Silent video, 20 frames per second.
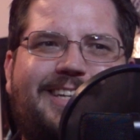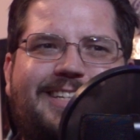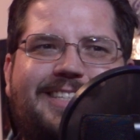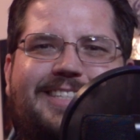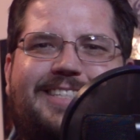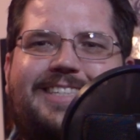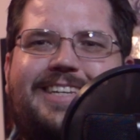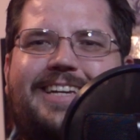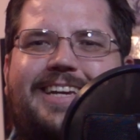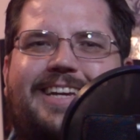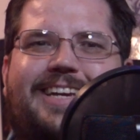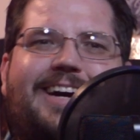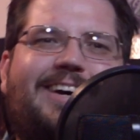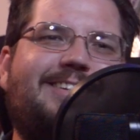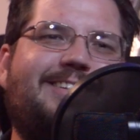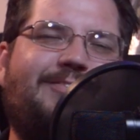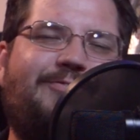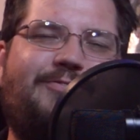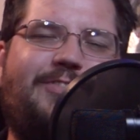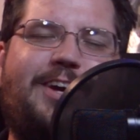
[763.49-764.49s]
is seeking
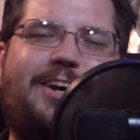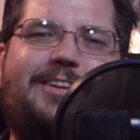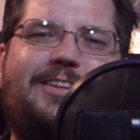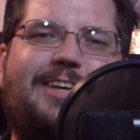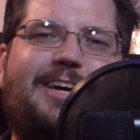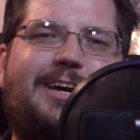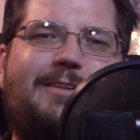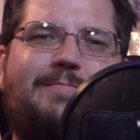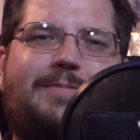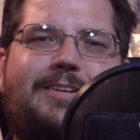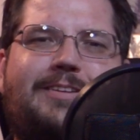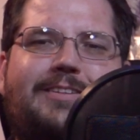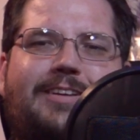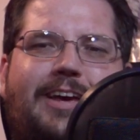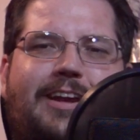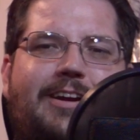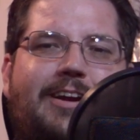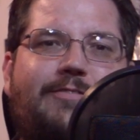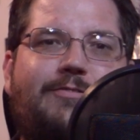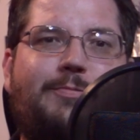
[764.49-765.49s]
out to fail them and
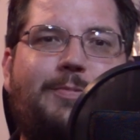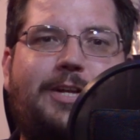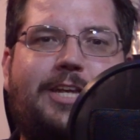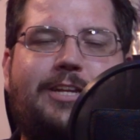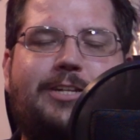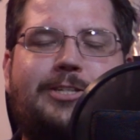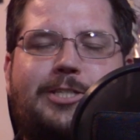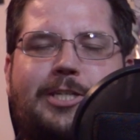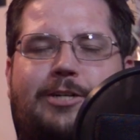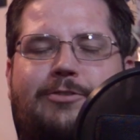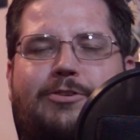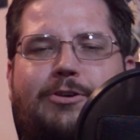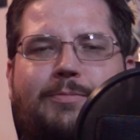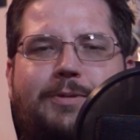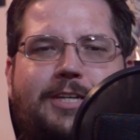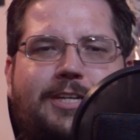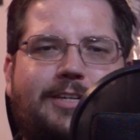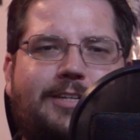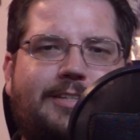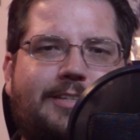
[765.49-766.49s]
and everybody in general,
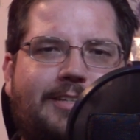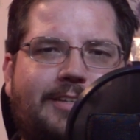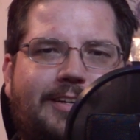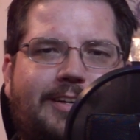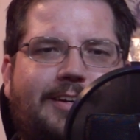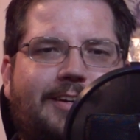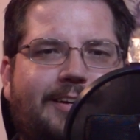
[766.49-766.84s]
because